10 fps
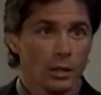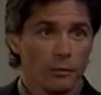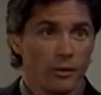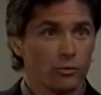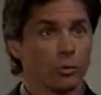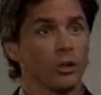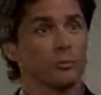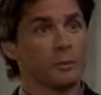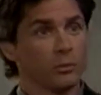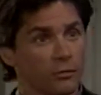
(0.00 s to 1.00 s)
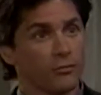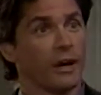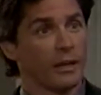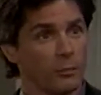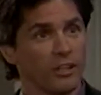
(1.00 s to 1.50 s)
But if Sorrell's people can
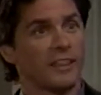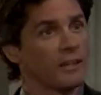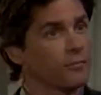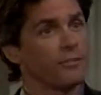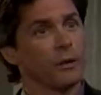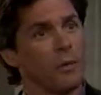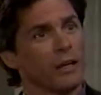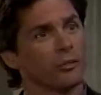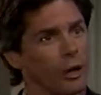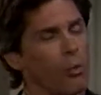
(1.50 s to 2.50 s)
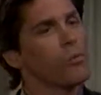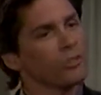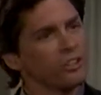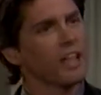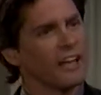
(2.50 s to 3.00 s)
find Emily, they can find Michael. Now, when
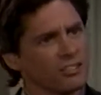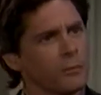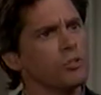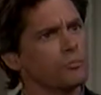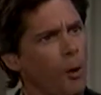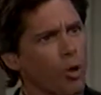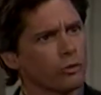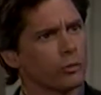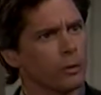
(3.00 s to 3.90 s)
was the last time you spoke to